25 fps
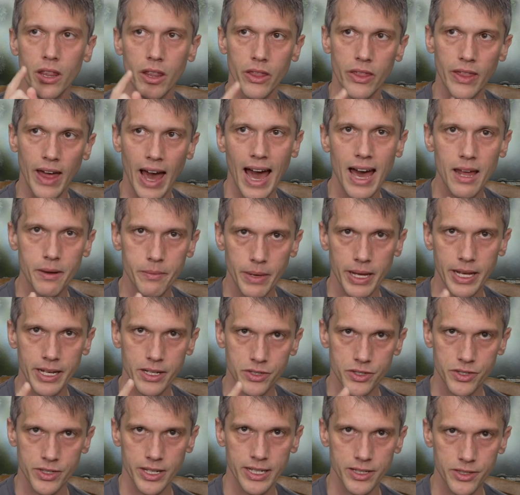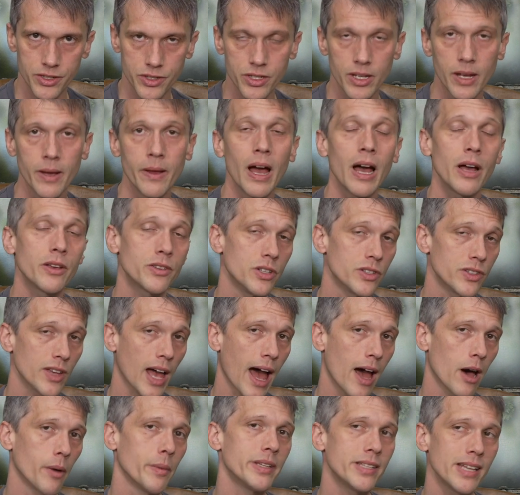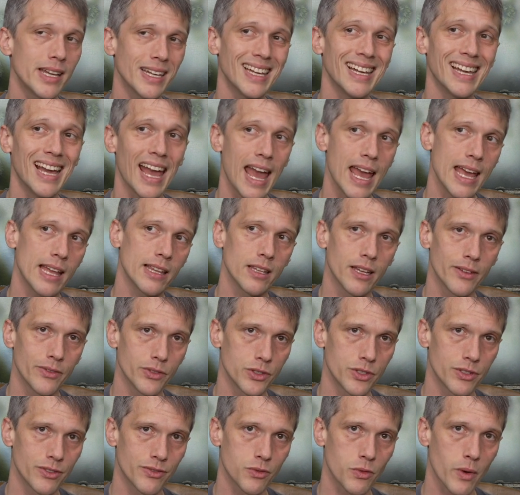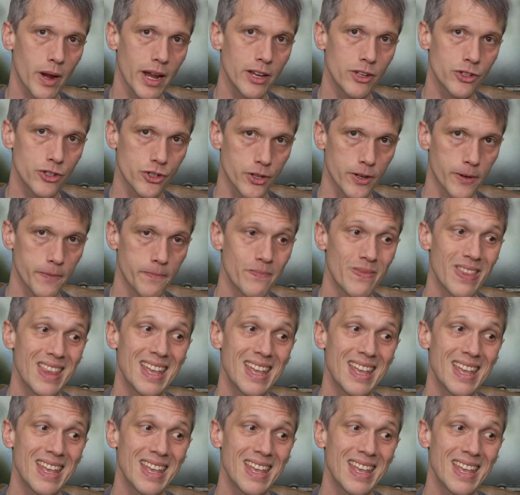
that makes sense. Since I'll be taking 8 levels of Ranger,